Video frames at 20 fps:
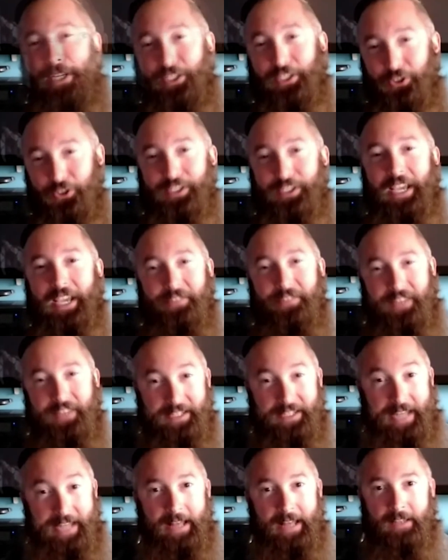you get the
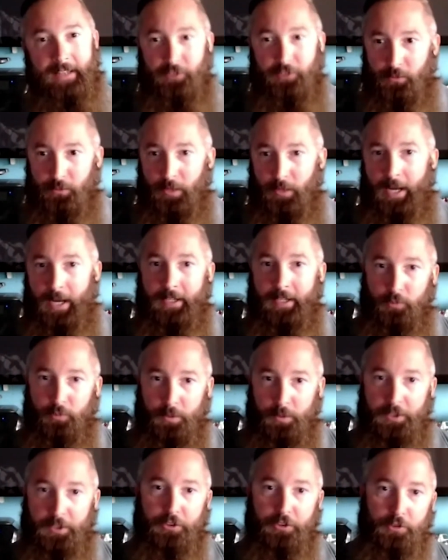analogy, right? It's
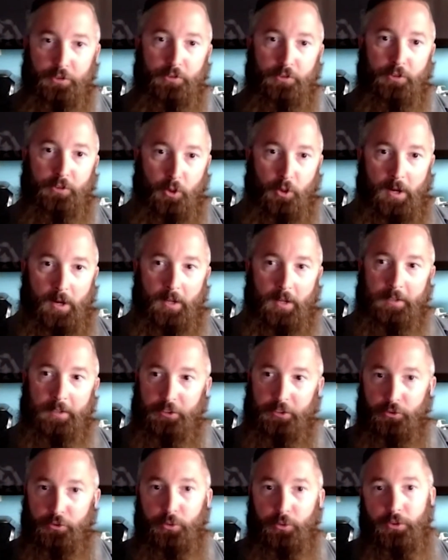when you use a quality
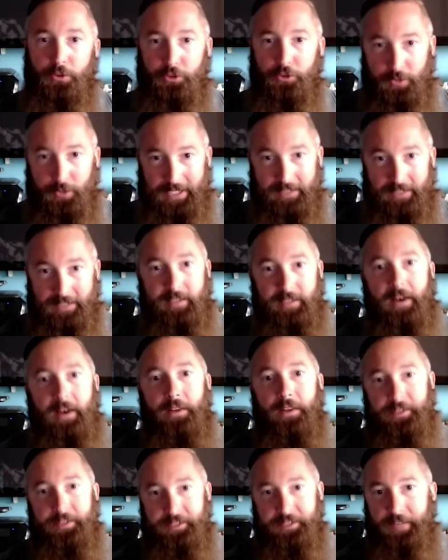tool, you can tell
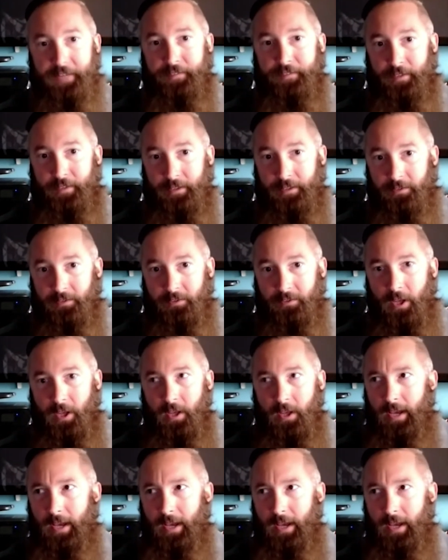the difference.